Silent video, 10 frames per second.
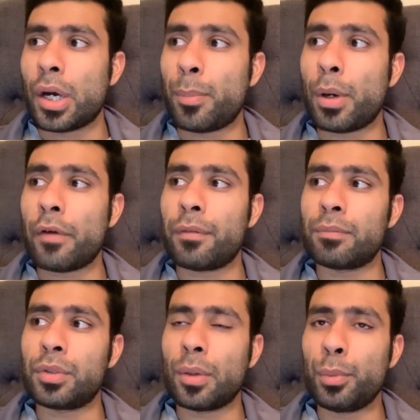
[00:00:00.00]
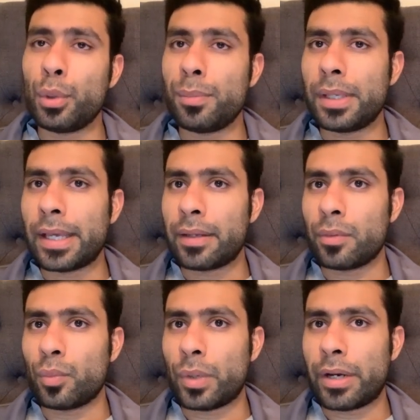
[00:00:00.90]
apart from
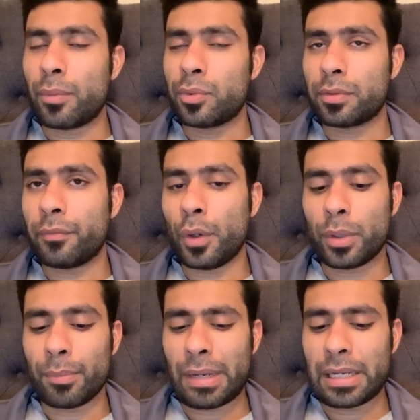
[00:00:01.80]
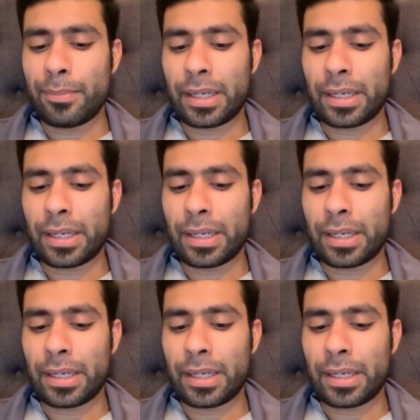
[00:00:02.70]
WBN, where it was a vote and Manny